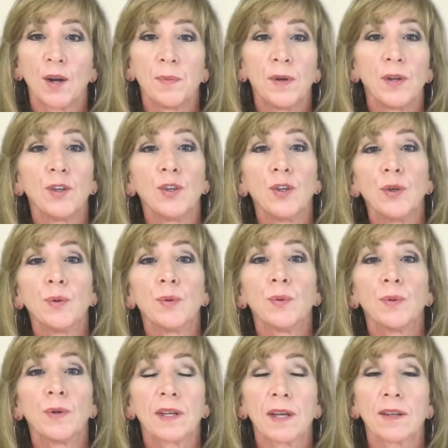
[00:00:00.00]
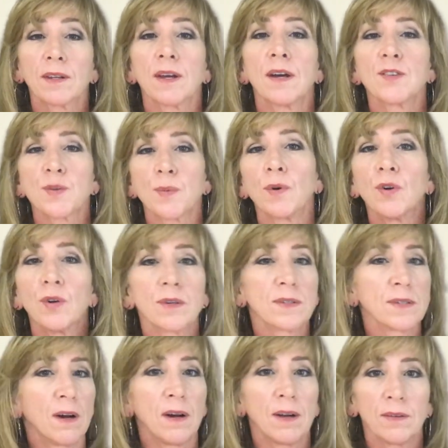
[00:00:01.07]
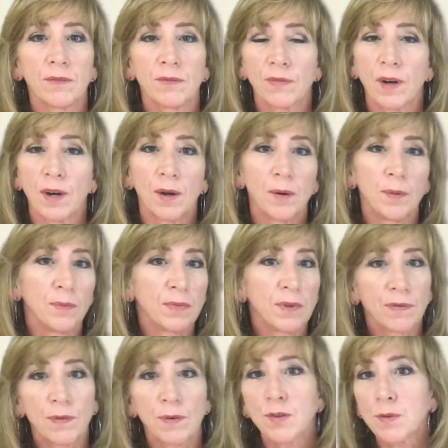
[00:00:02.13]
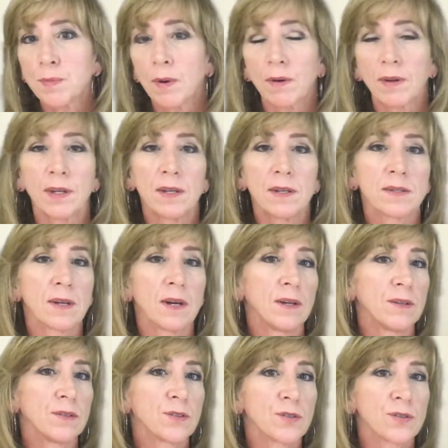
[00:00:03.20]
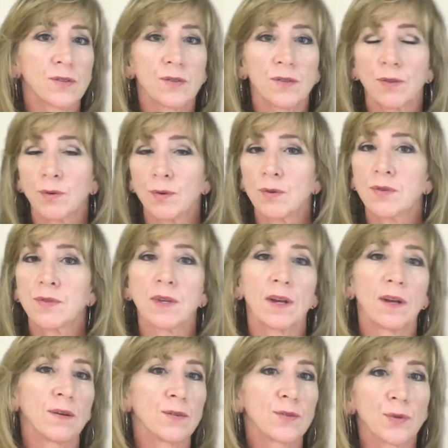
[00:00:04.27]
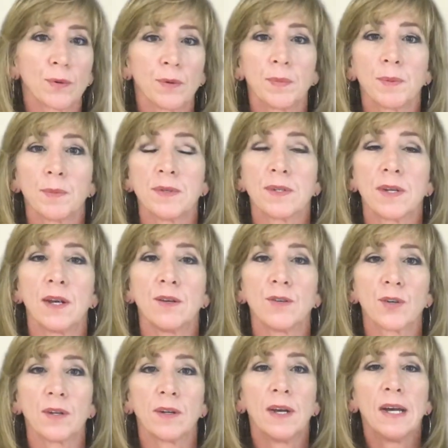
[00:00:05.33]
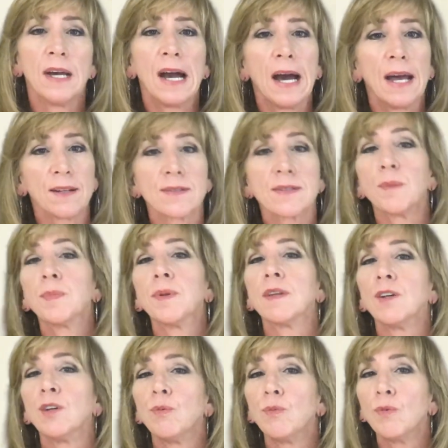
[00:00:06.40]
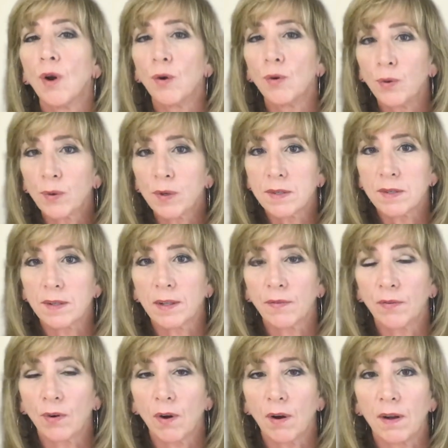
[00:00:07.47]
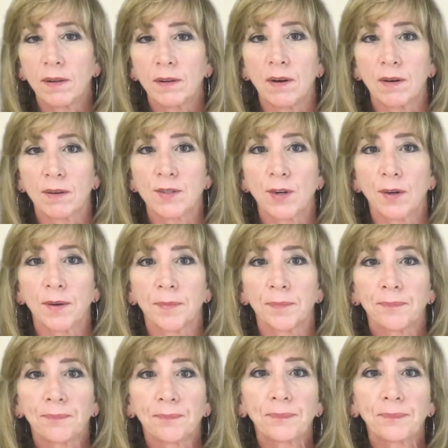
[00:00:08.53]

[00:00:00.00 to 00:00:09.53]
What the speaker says: you get the customer hooked on from the first marketing touch through sales, through implementation, and it's something that you know you can deliver on long term.